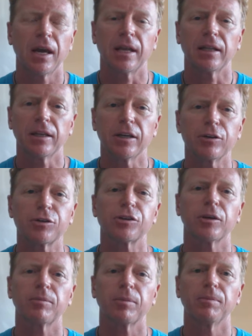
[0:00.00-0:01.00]
and
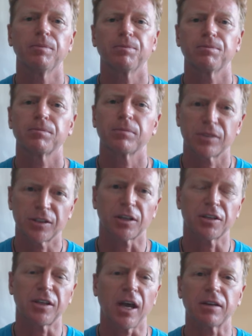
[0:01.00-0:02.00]
leadership
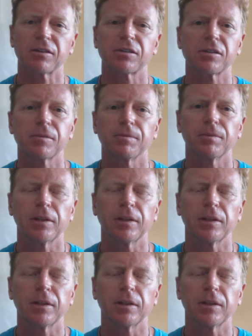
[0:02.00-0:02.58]
success,